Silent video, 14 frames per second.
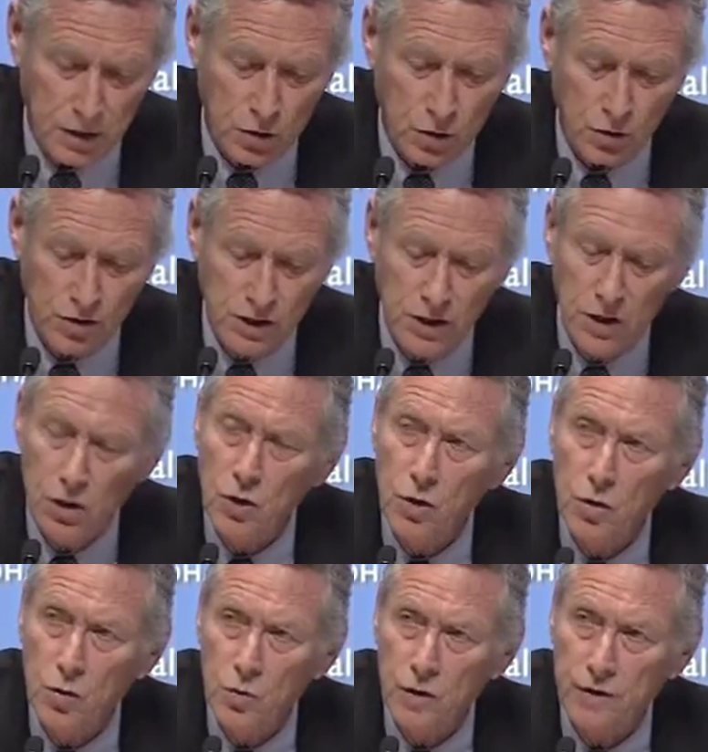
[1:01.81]
Continue
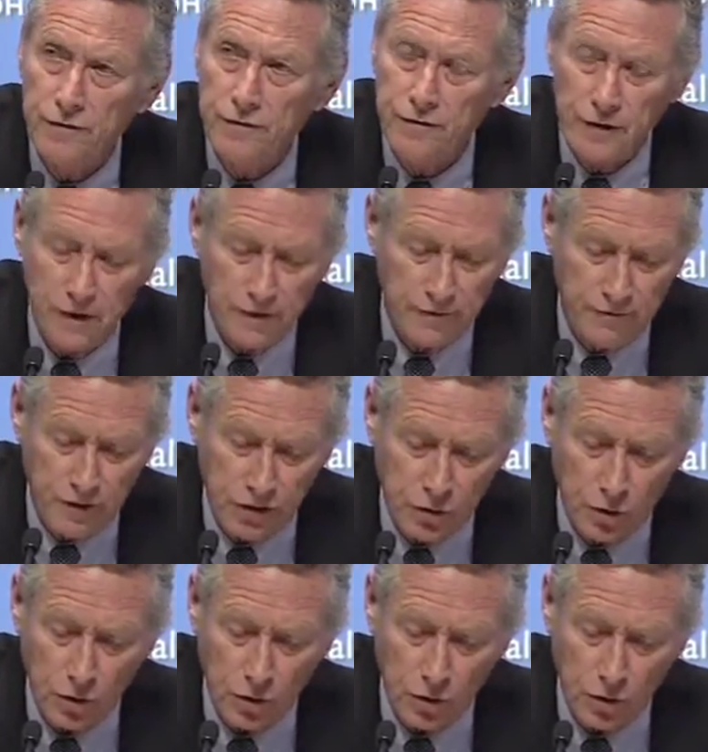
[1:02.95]
with fiscal